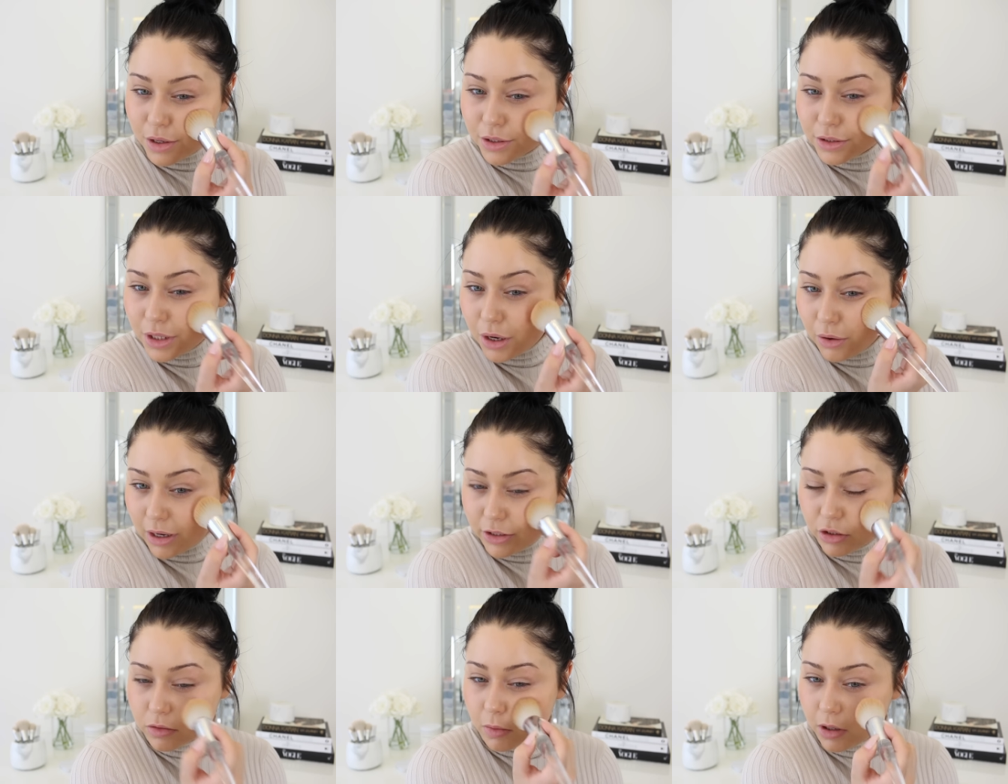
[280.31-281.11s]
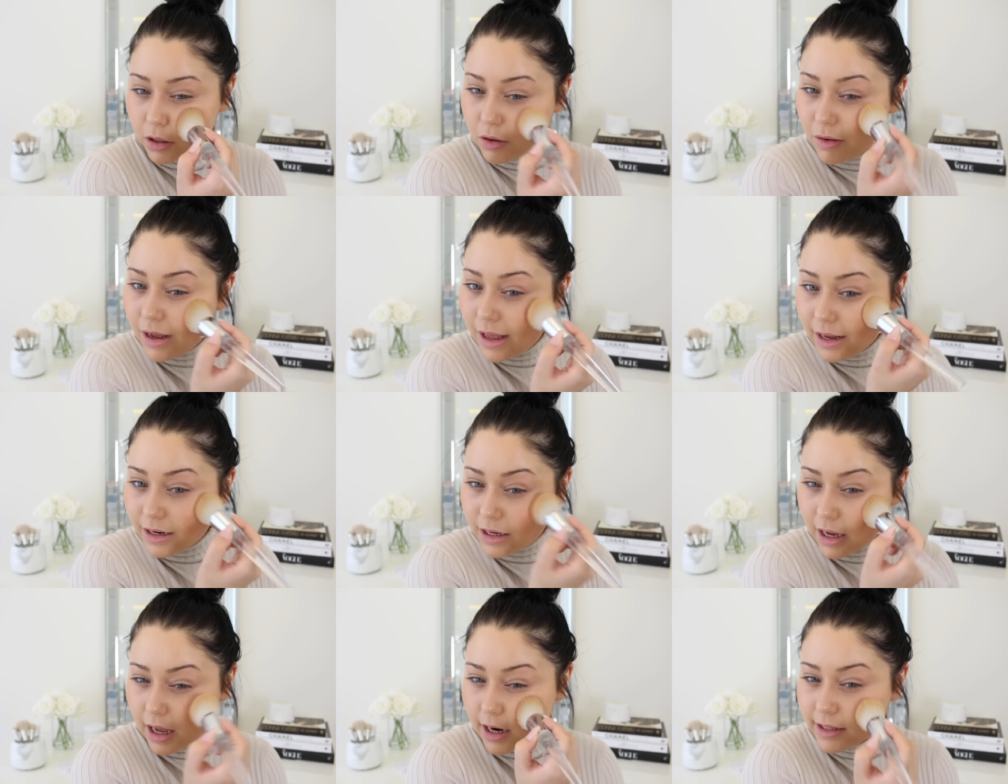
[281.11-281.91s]
So I just wanna go ahead
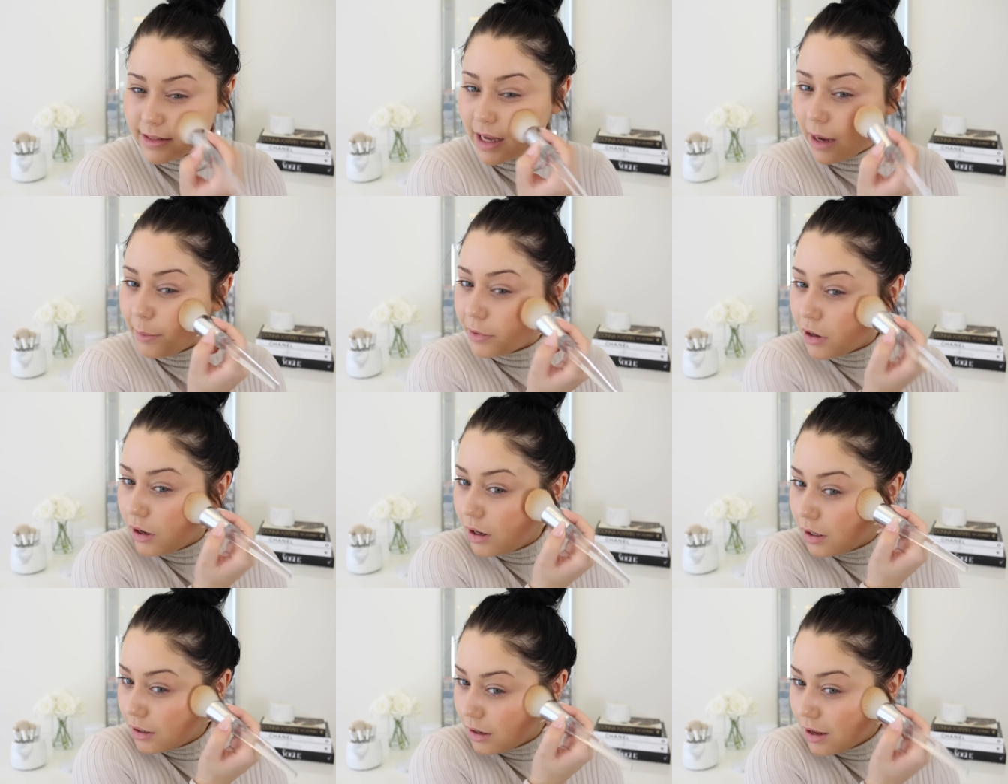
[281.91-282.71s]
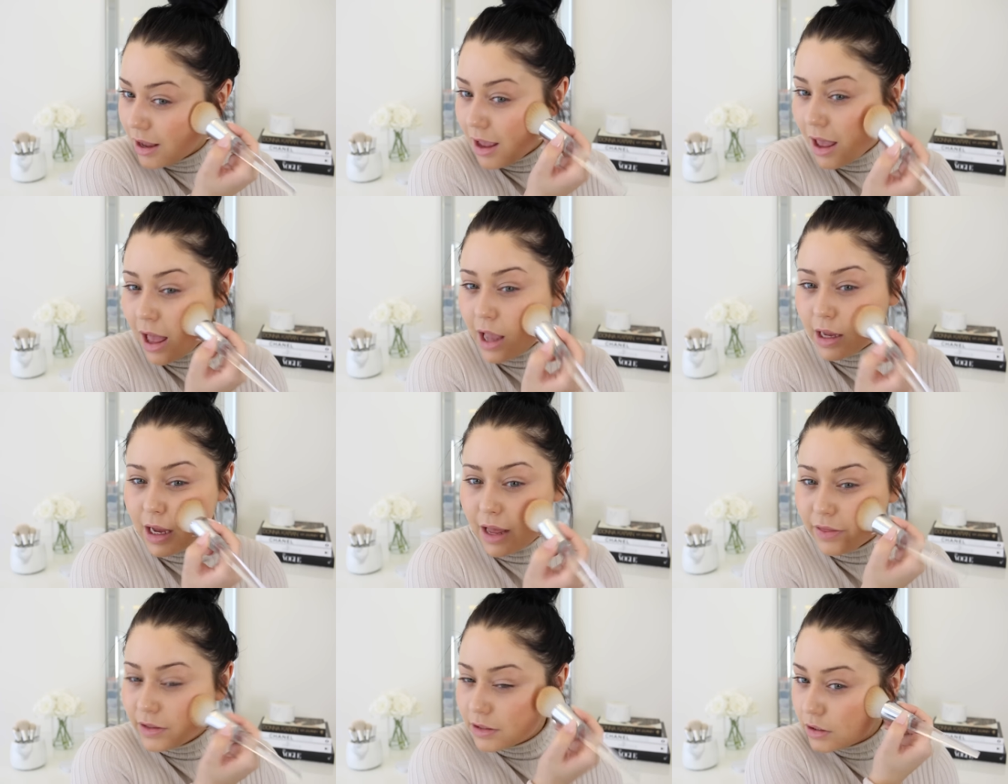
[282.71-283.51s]
and kind of tap it on.
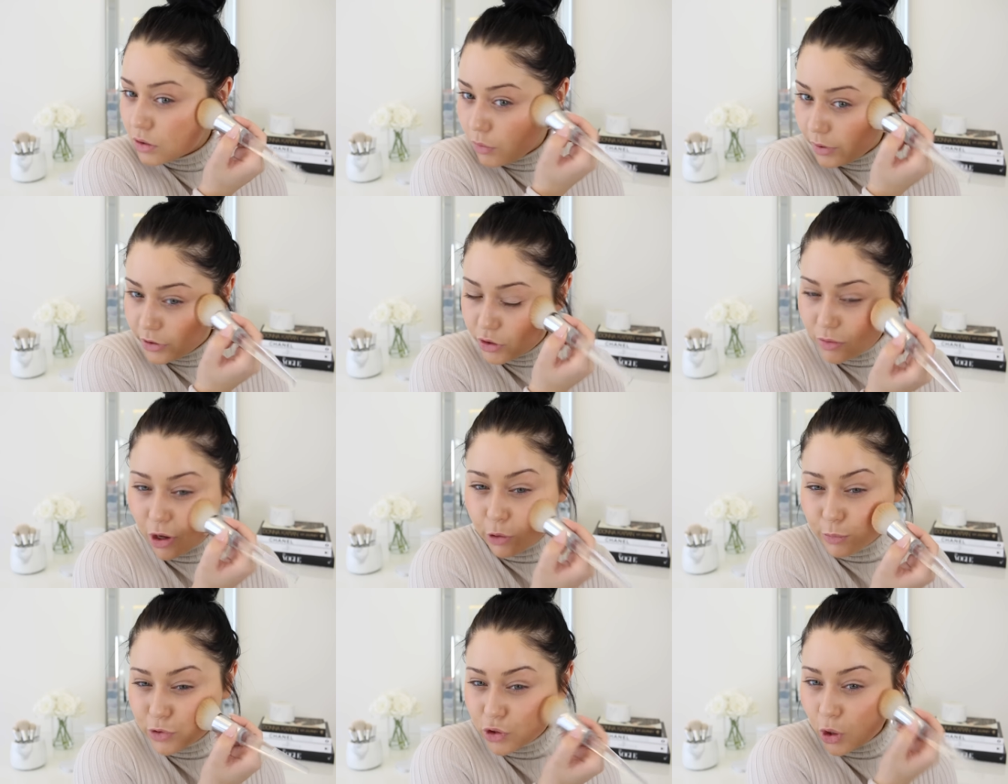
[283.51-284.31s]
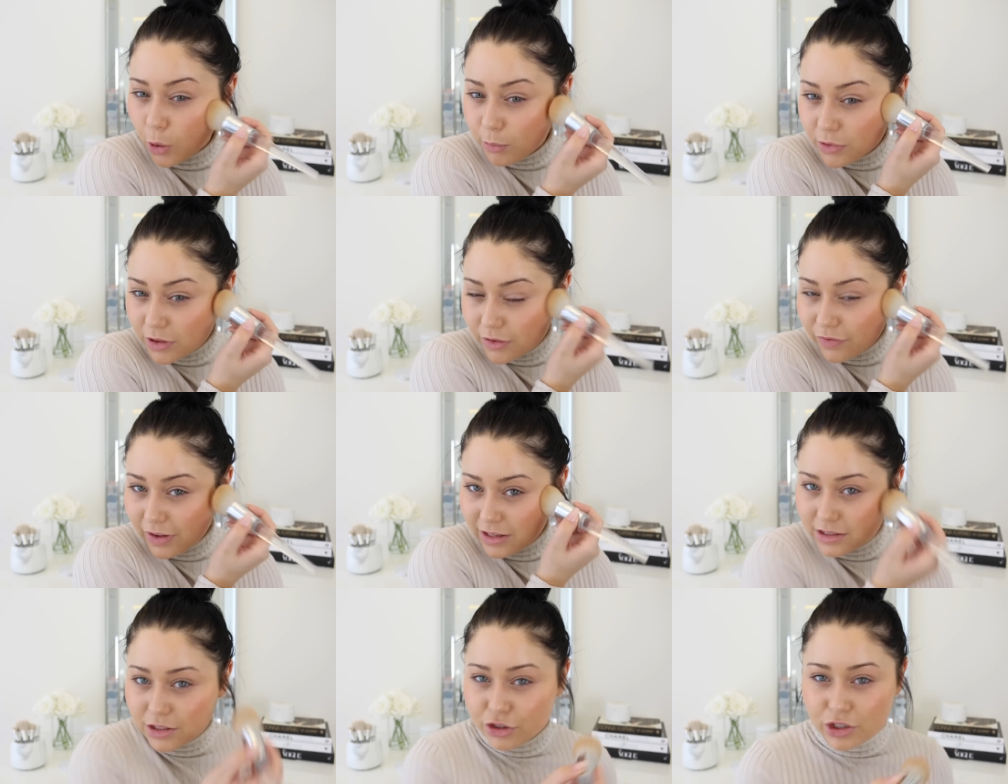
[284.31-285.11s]
Again, this is going to help sculpt the
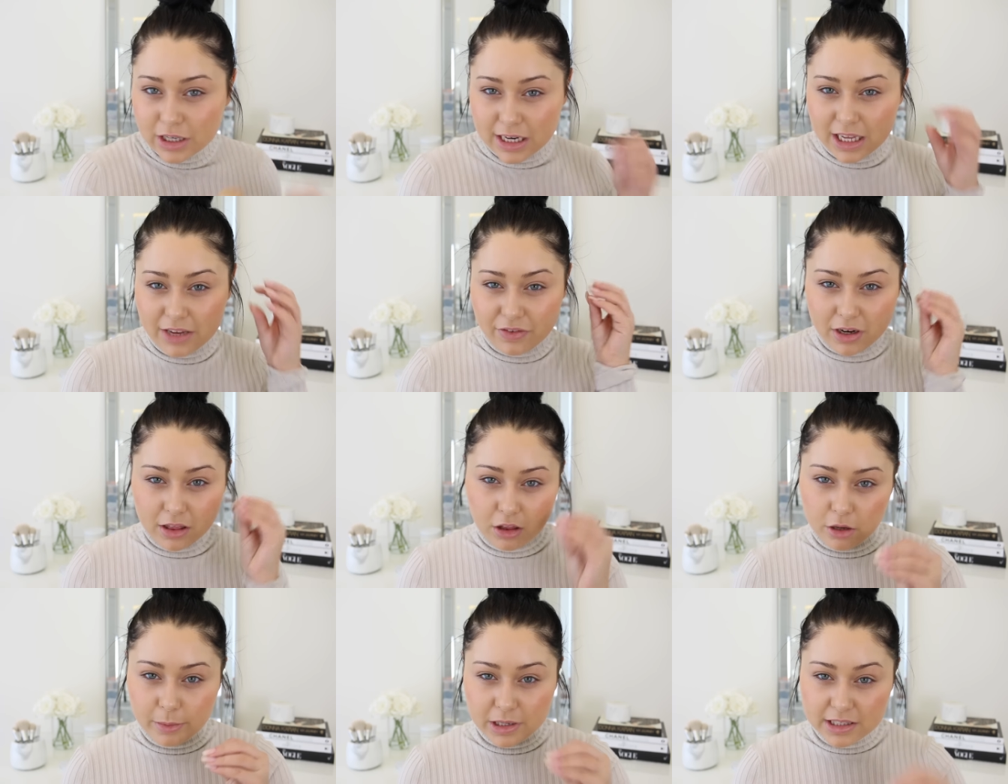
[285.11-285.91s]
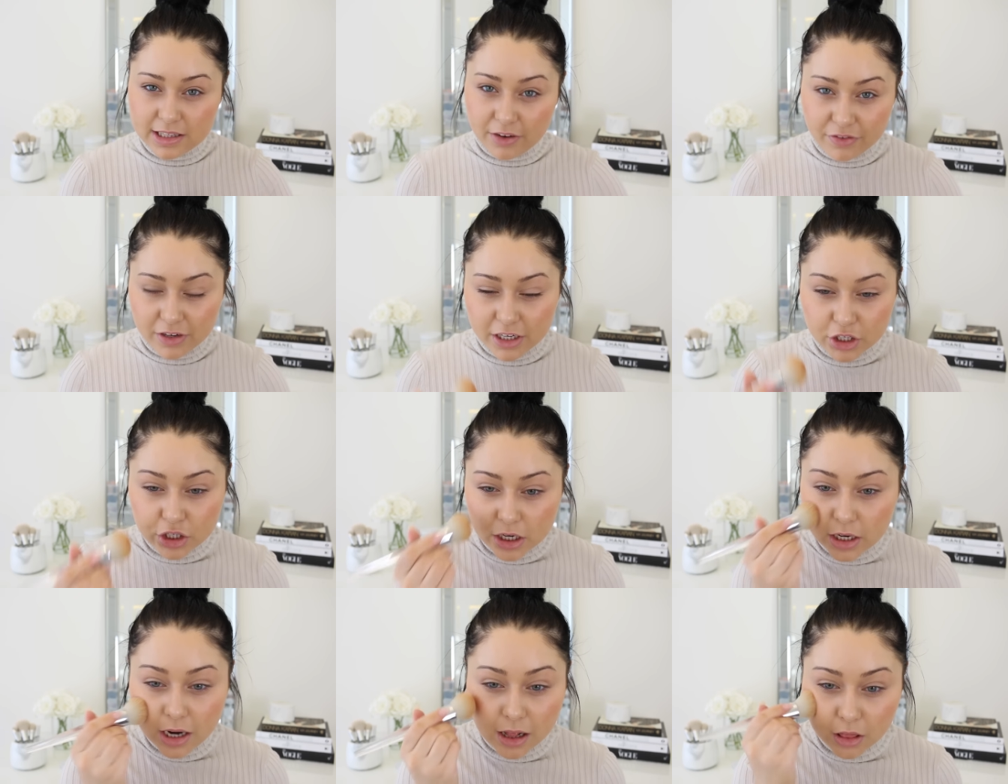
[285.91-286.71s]
face because you're gonna give it a little bit of
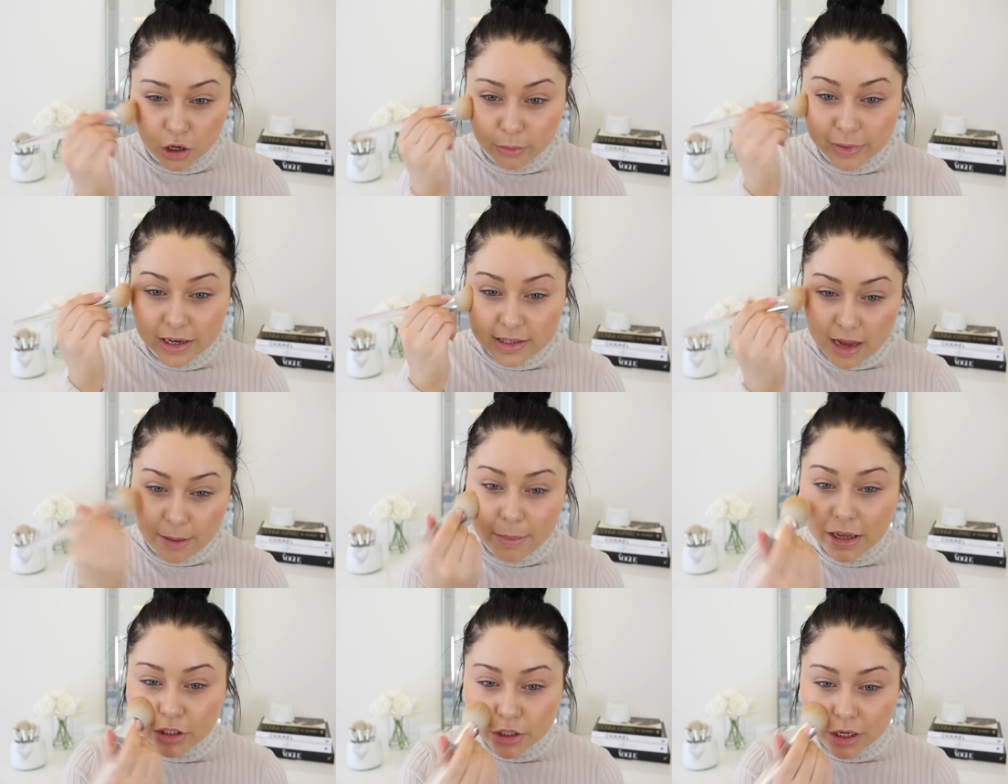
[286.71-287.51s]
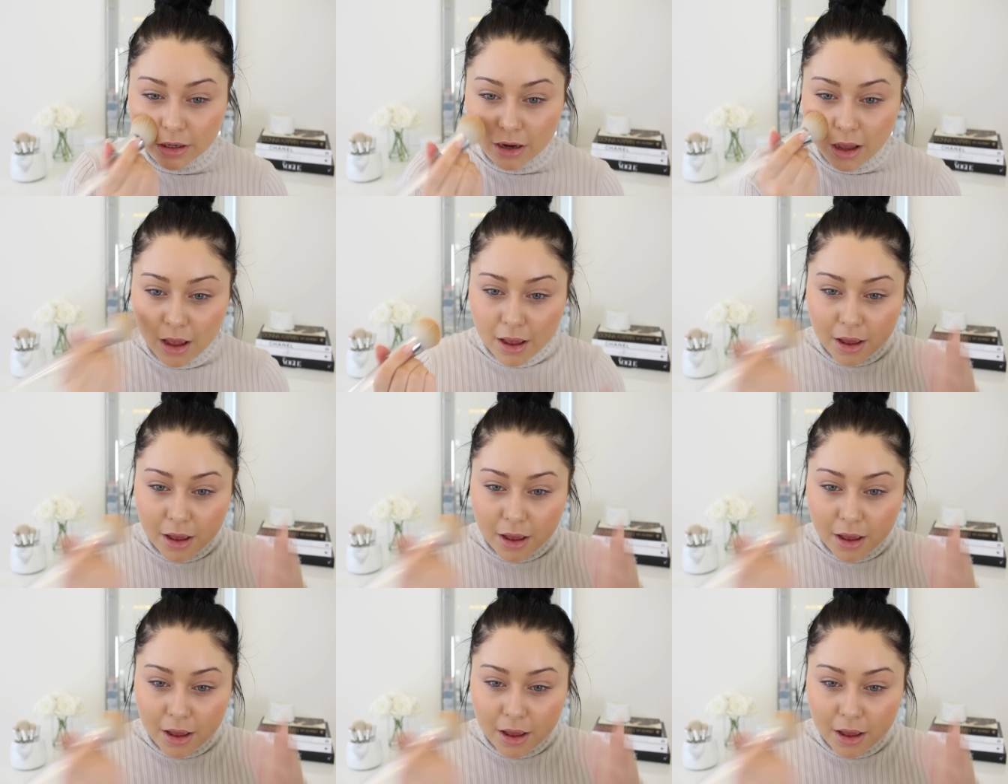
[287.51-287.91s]
definition, a little bit of dimension,